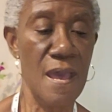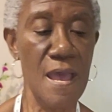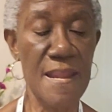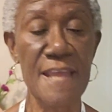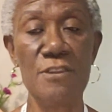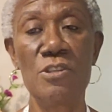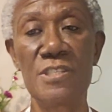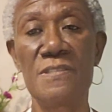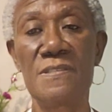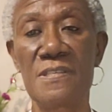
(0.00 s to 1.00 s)
And I
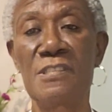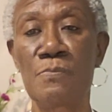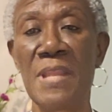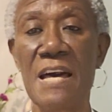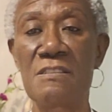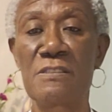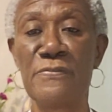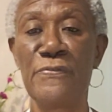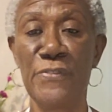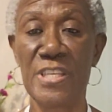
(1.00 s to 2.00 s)
noticed this blouse
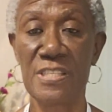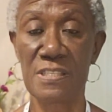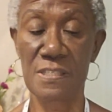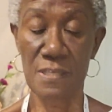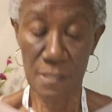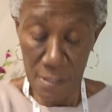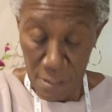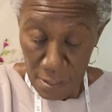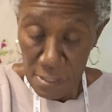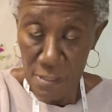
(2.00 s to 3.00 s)
fits
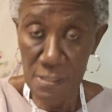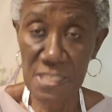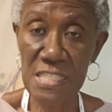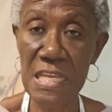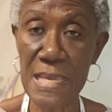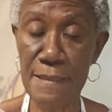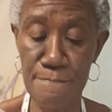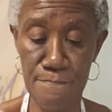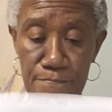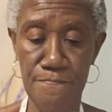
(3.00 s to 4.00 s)
slim.